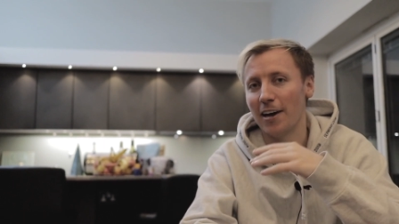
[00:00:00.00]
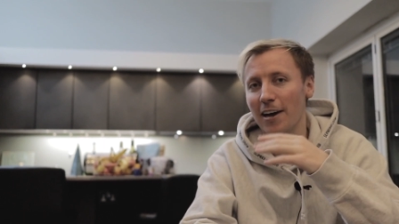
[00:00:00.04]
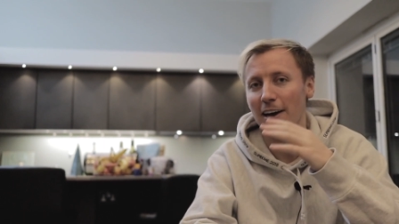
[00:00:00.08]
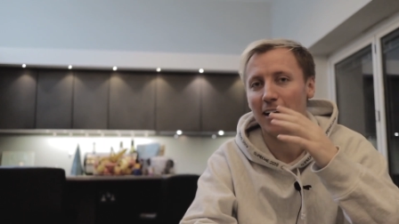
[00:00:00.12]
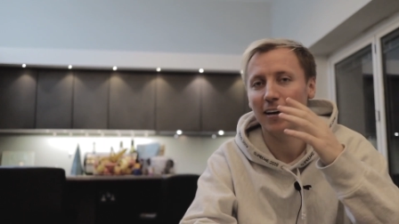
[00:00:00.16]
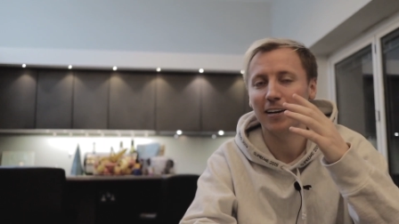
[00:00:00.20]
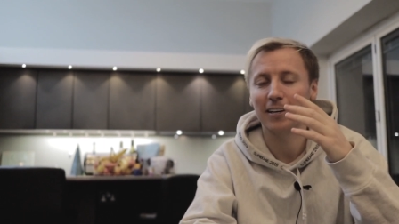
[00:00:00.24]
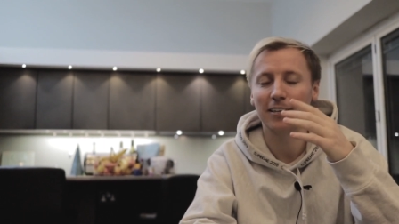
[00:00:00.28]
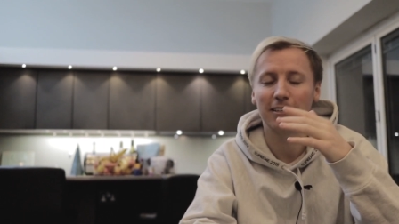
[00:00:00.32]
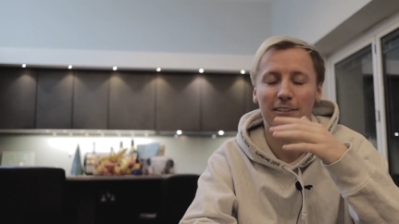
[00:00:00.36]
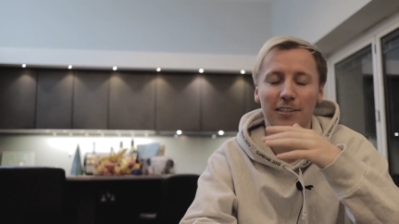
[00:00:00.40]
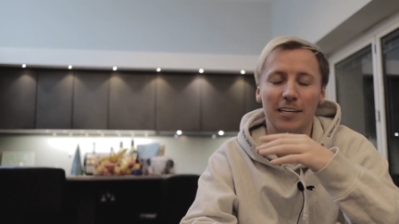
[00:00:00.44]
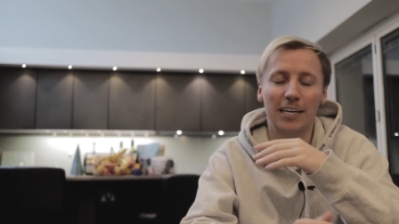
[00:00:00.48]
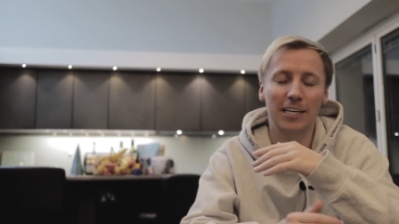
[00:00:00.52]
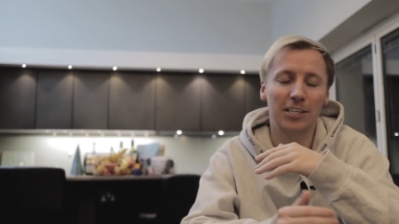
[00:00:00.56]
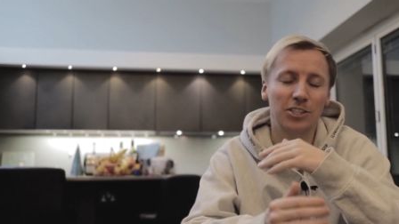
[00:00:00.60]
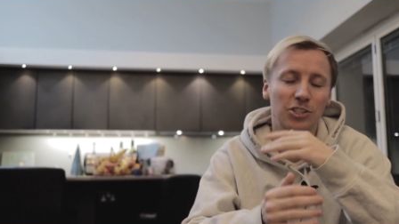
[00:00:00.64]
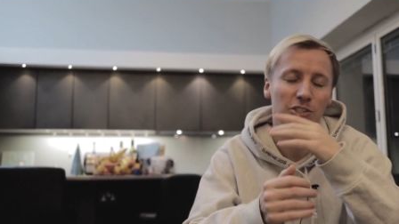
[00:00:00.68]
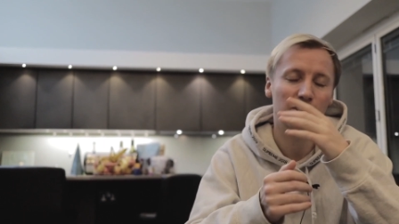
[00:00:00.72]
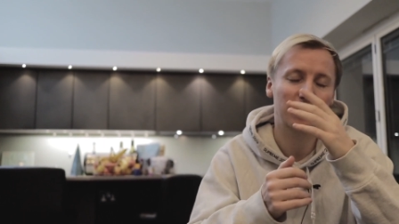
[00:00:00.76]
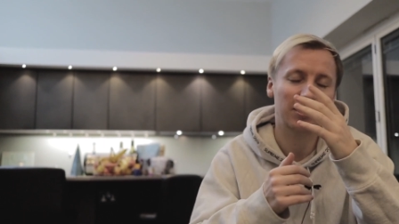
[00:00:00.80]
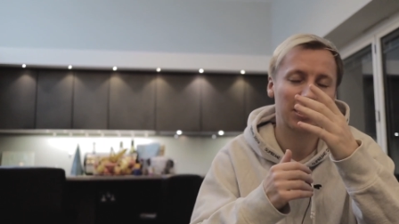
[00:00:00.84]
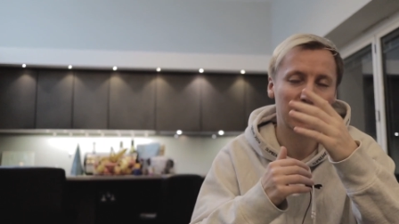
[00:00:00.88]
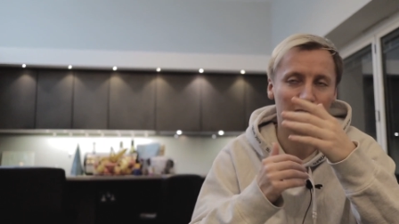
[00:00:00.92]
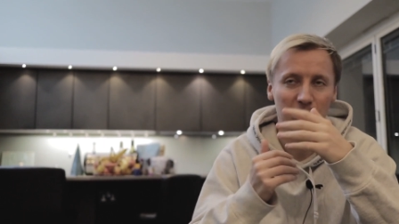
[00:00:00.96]
and
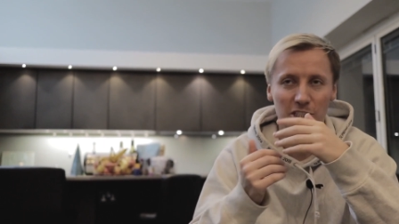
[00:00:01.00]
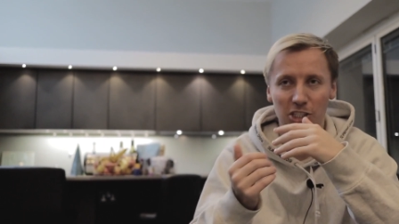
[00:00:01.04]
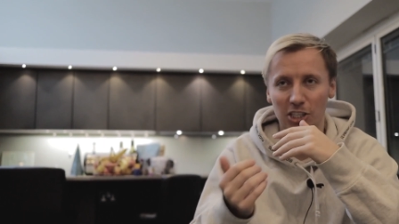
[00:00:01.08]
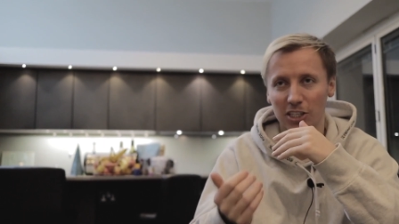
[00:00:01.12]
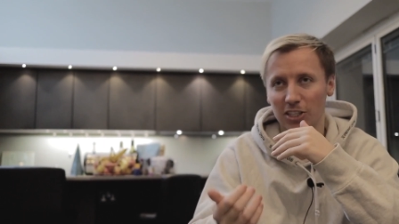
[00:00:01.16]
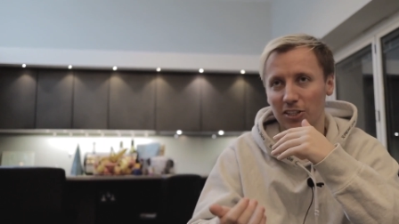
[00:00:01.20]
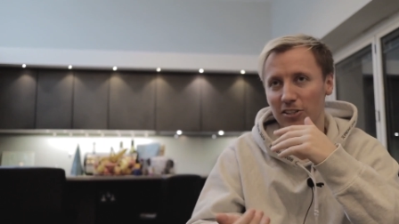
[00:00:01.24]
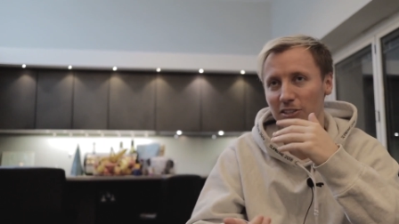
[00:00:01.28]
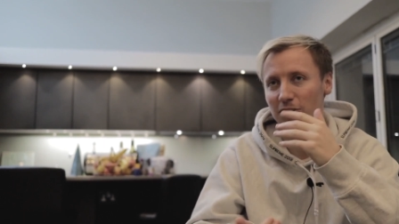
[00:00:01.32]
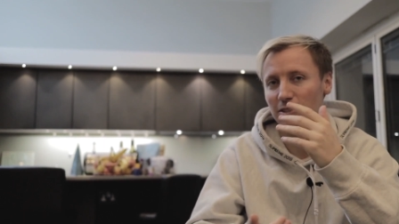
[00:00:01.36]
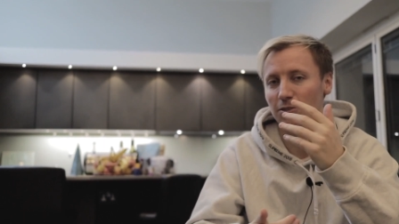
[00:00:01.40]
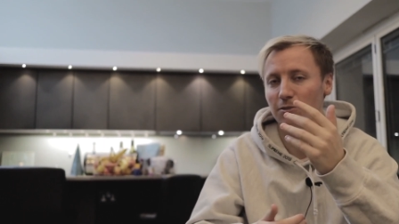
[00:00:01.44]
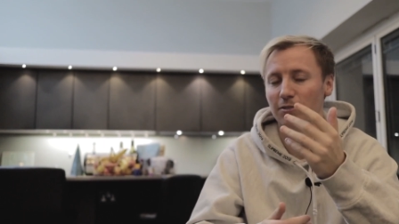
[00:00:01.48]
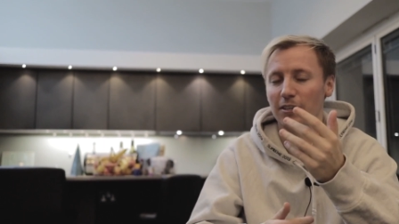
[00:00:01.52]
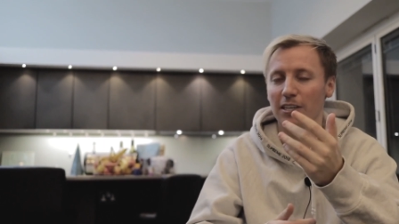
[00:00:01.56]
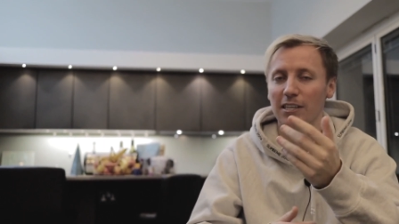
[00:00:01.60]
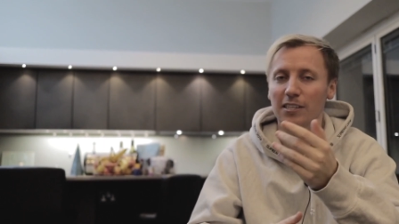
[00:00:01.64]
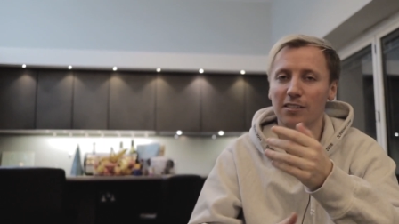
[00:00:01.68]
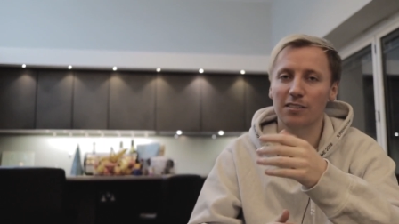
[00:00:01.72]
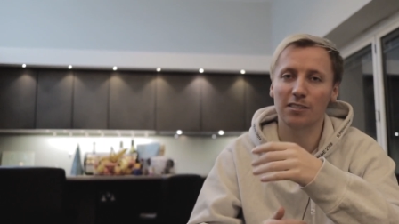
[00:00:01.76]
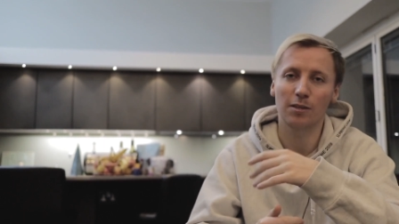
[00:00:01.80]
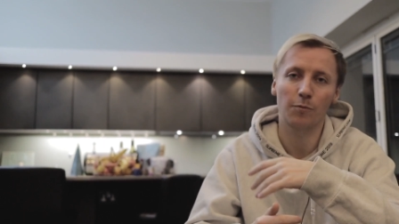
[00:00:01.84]
edges can change so fast.